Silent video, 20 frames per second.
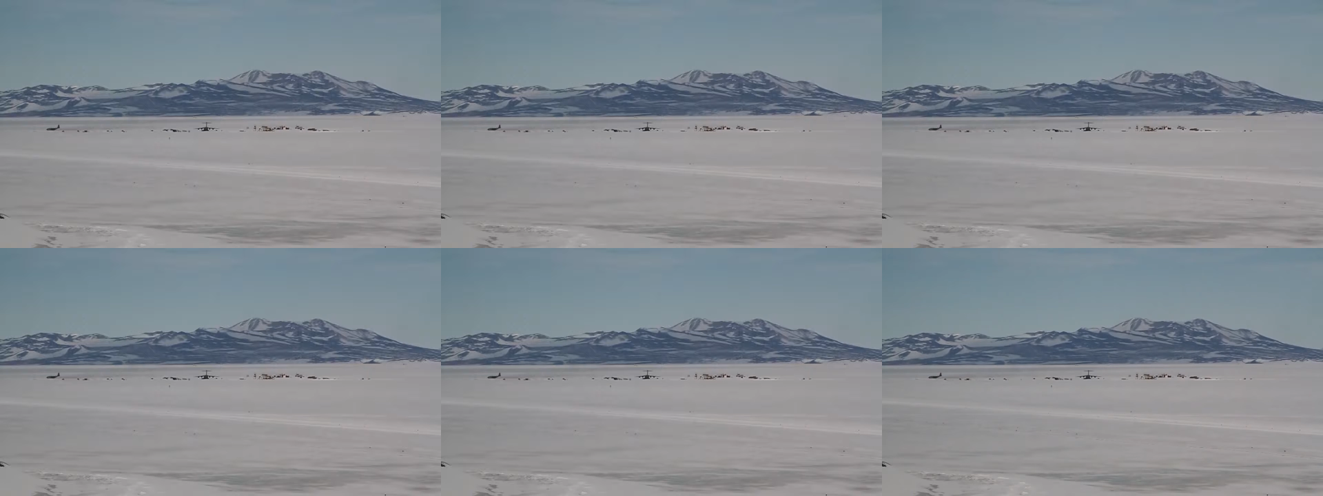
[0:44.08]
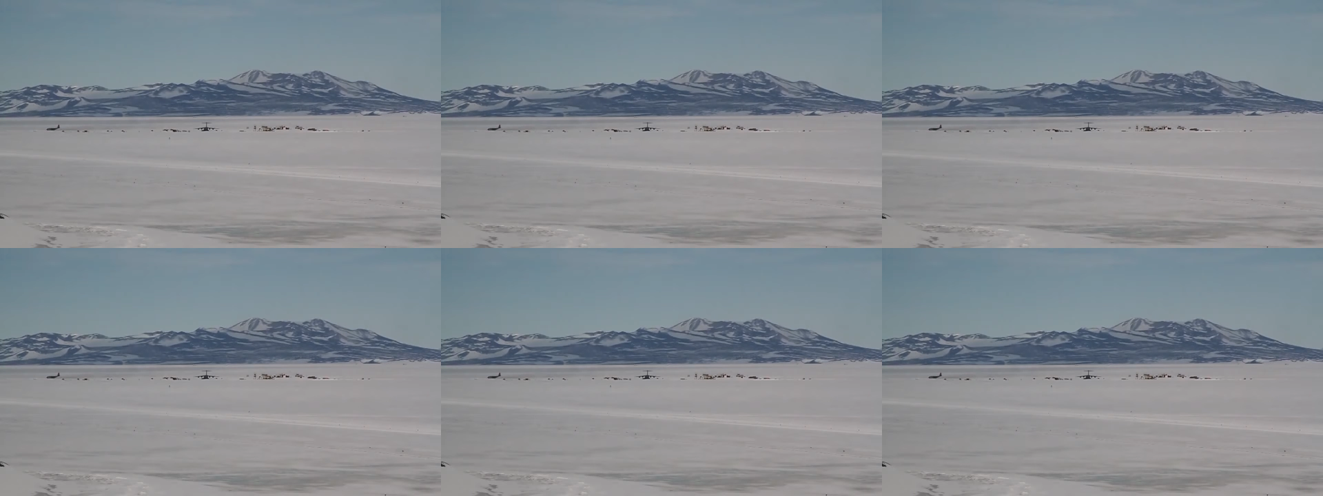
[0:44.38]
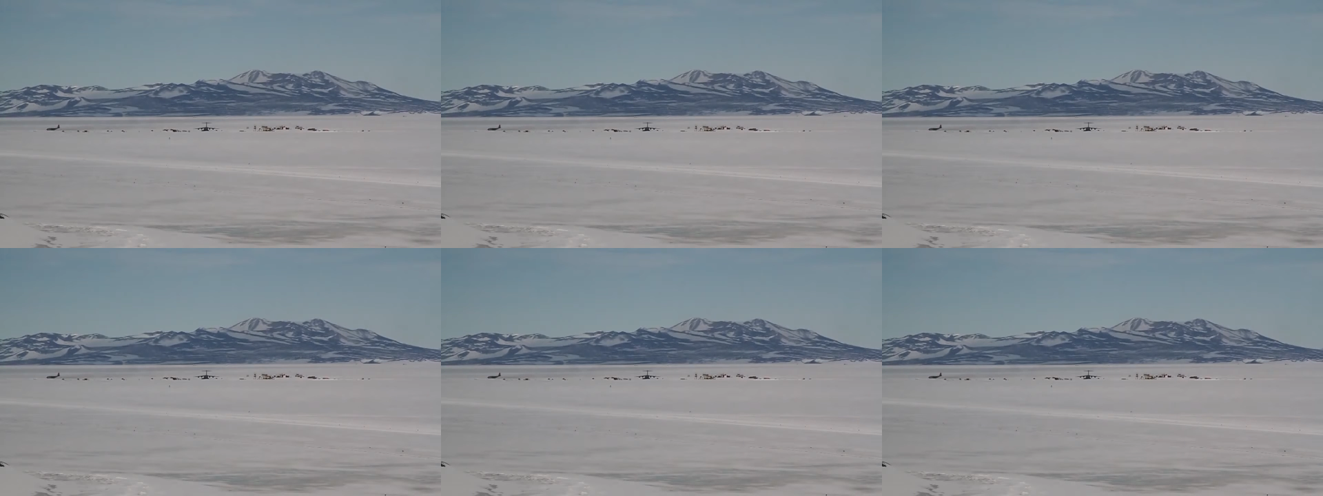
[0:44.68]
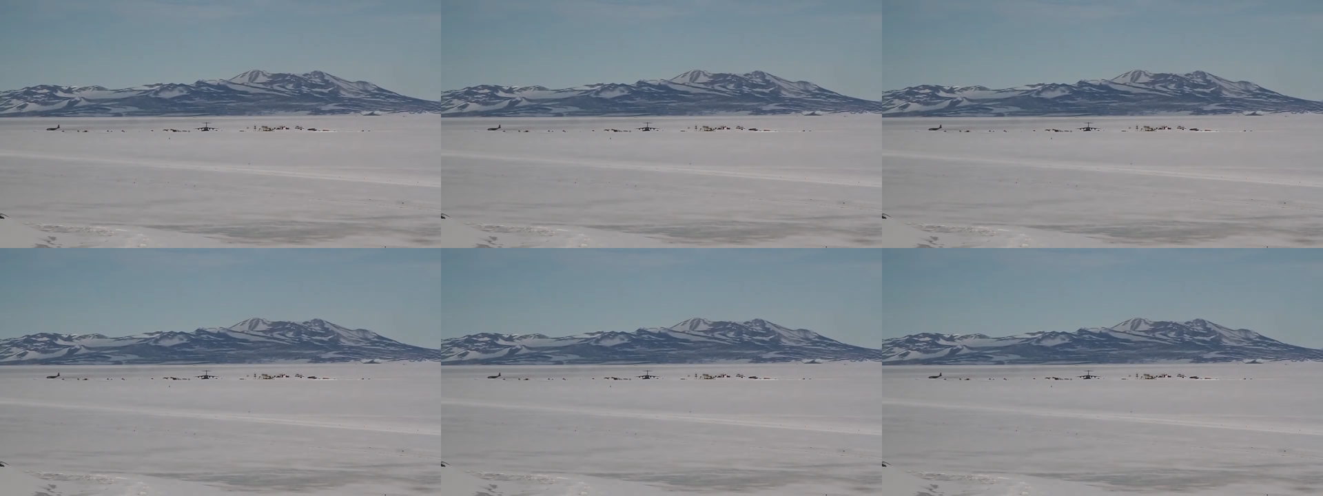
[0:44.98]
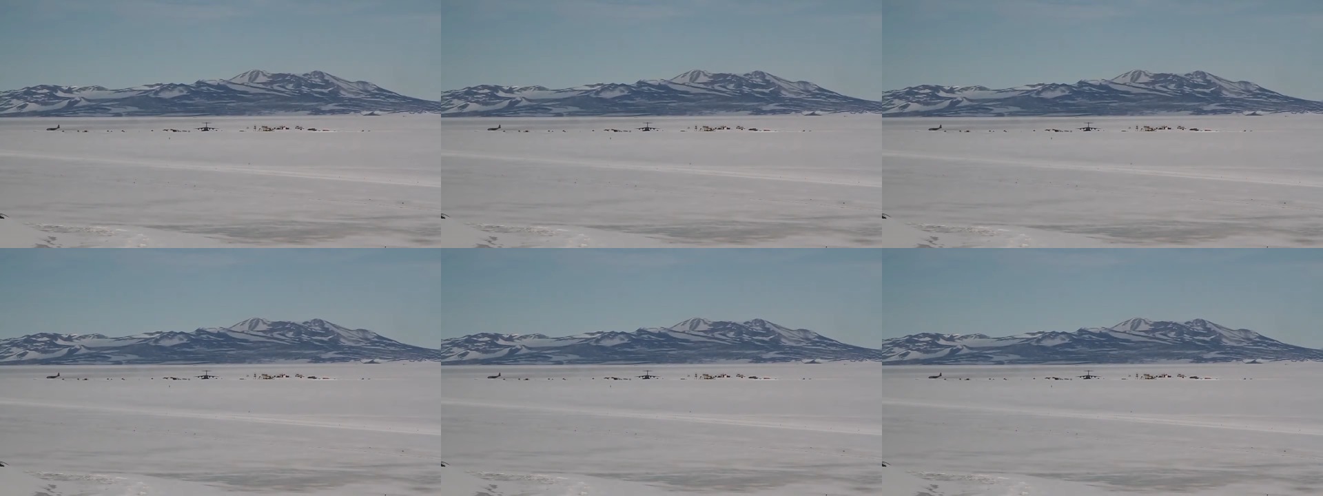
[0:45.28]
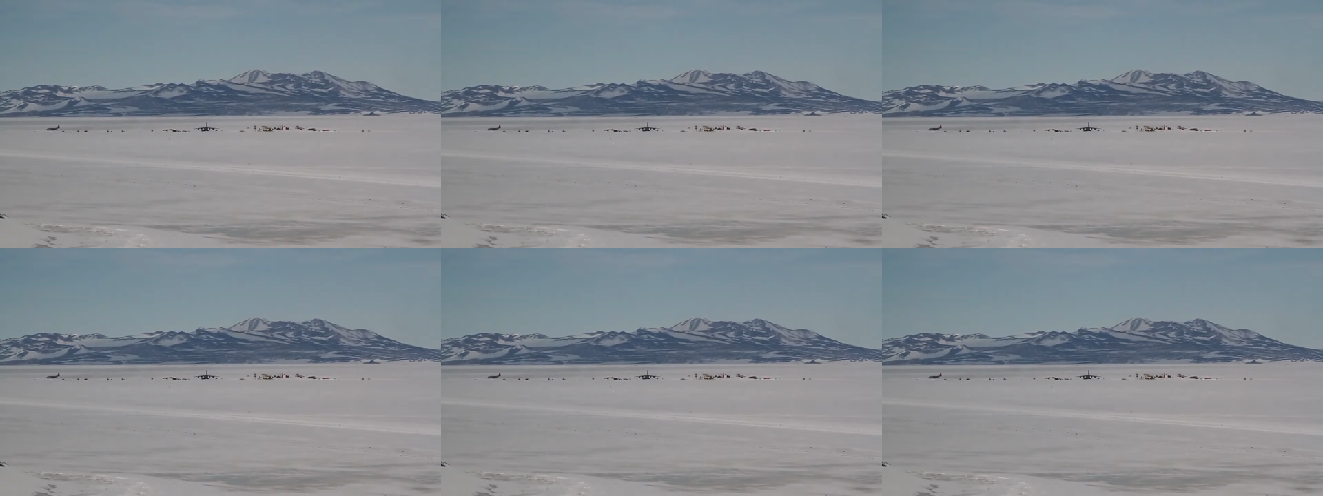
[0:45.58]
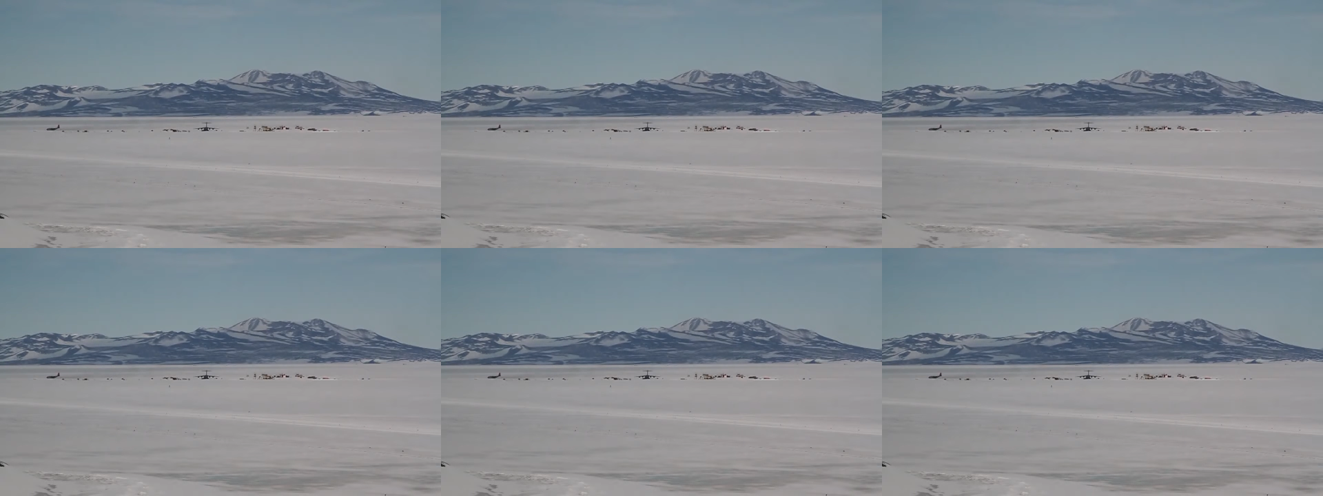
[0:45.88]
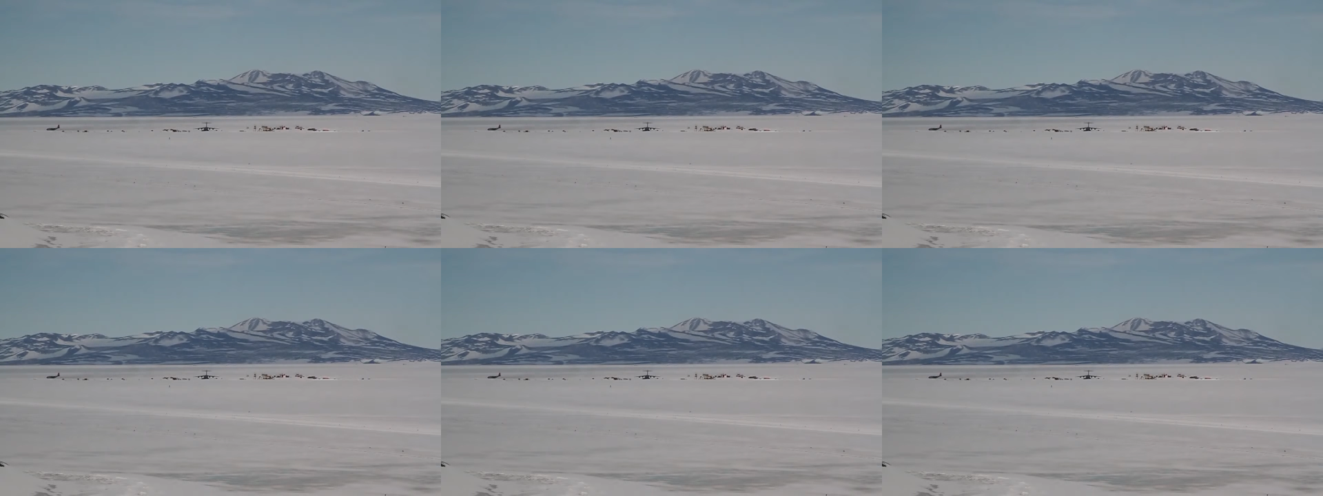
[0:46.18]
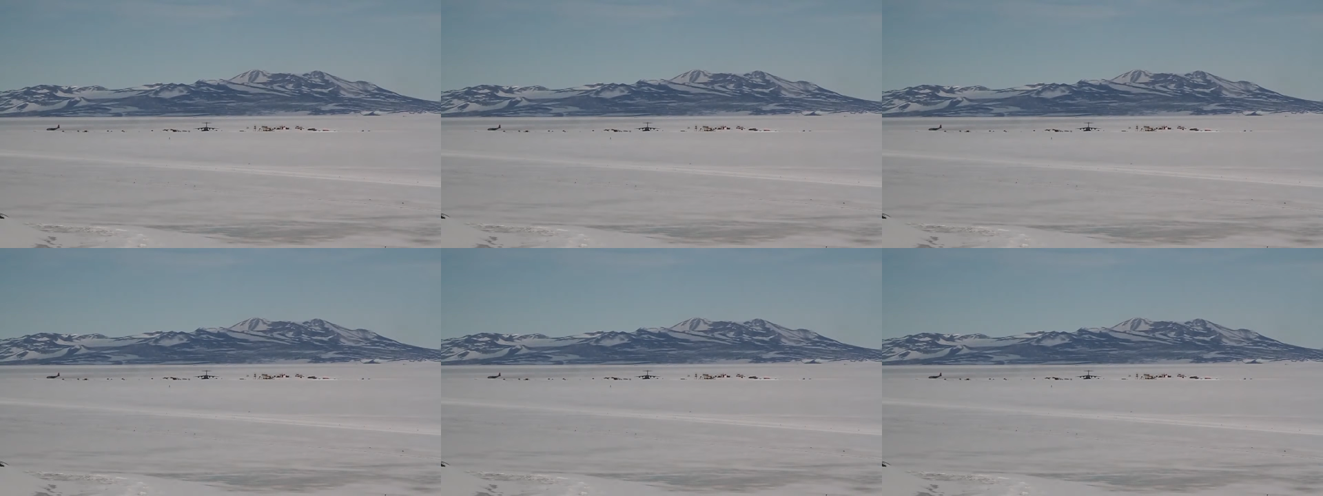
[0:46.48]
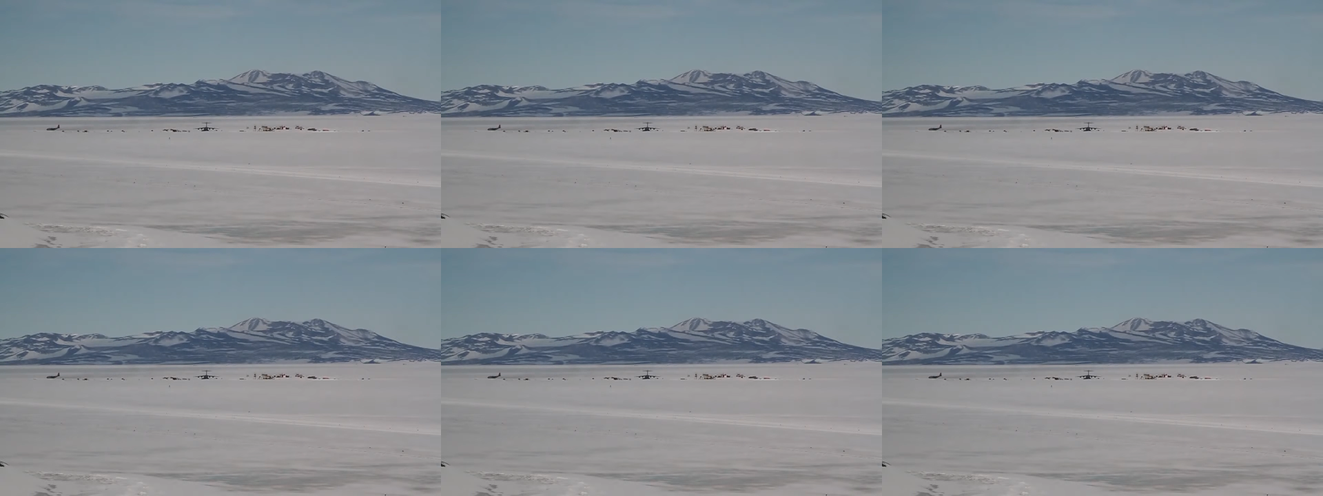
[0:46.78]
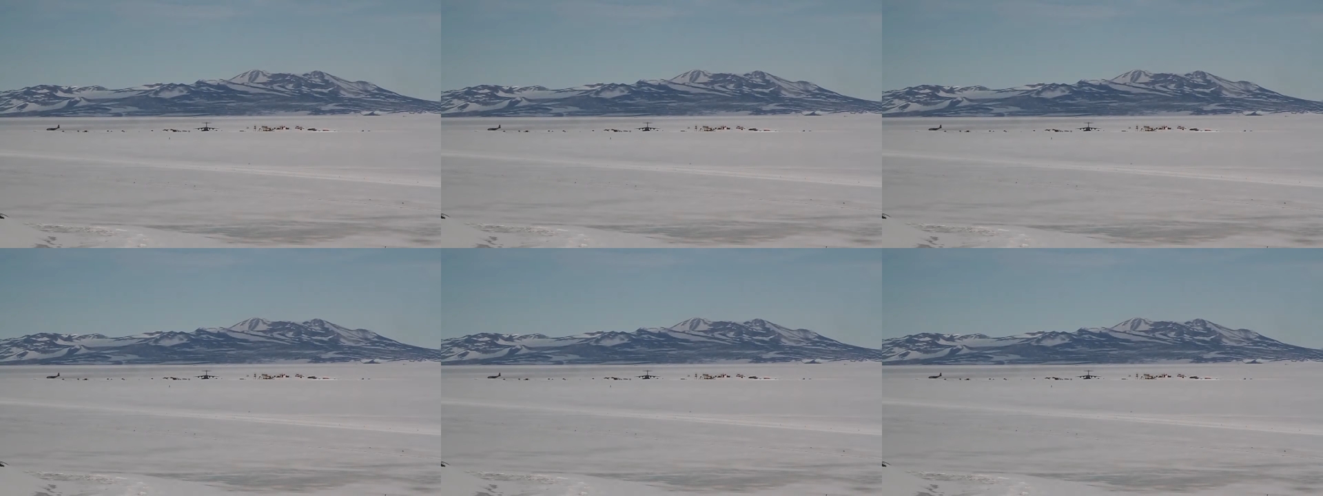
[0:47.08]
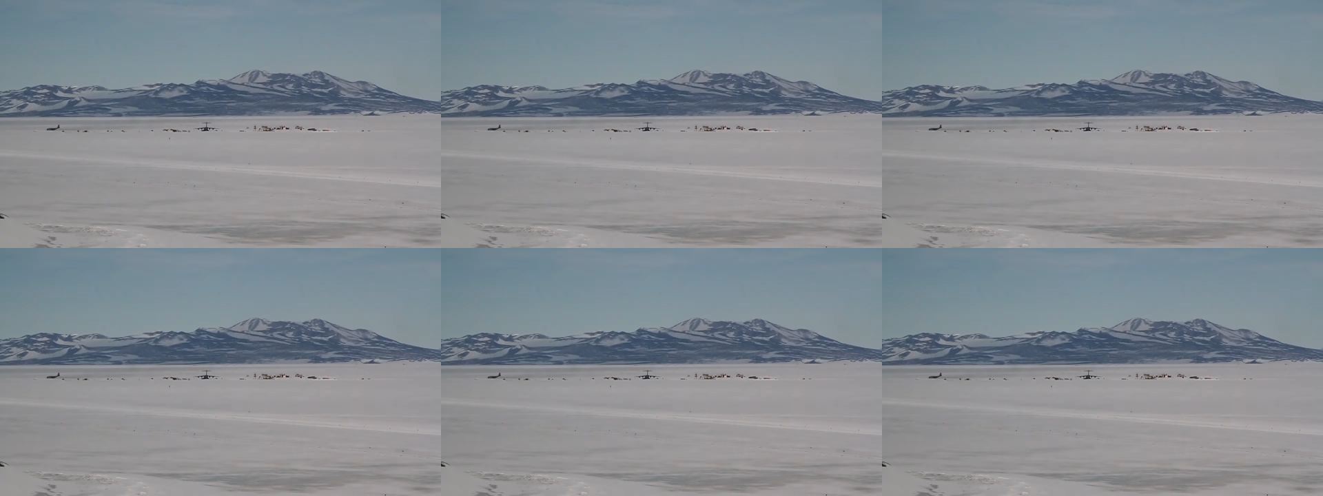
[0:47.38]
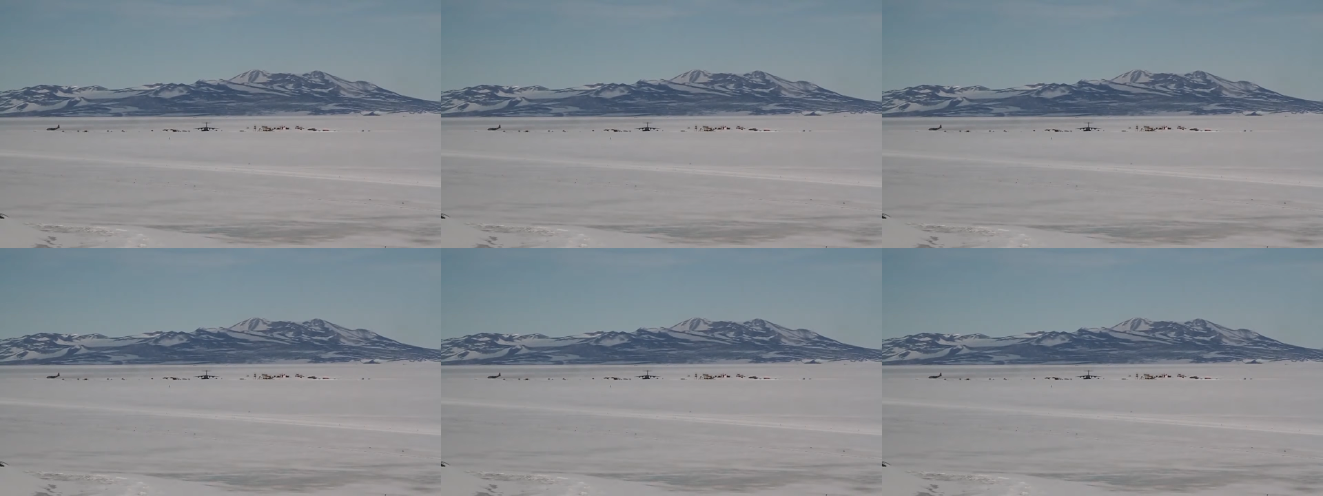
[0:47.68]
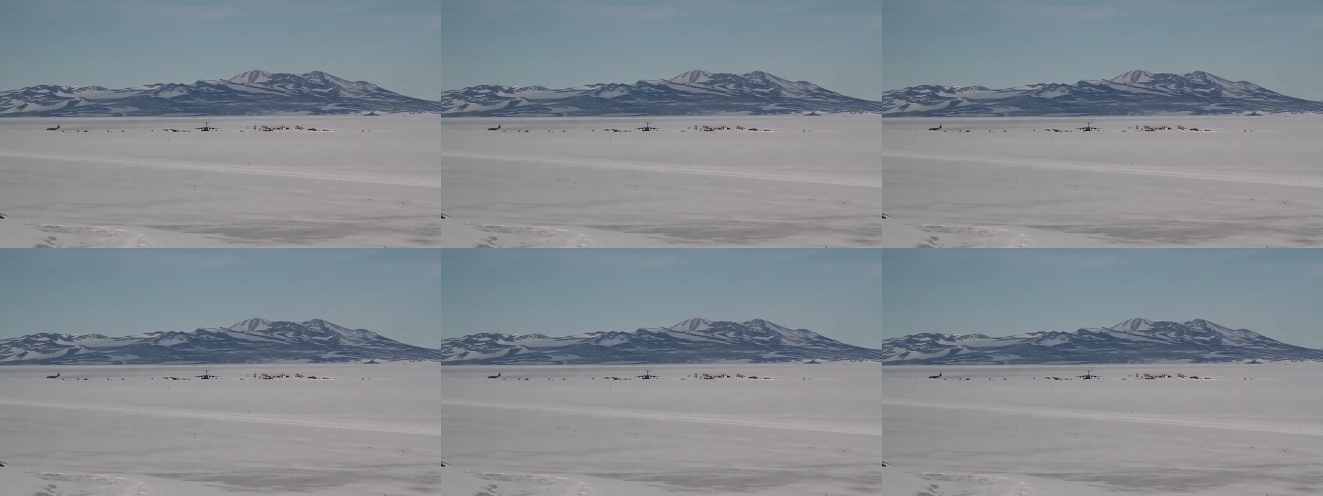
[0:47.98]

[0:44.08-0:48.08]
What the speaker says: [unreadable: no face in view]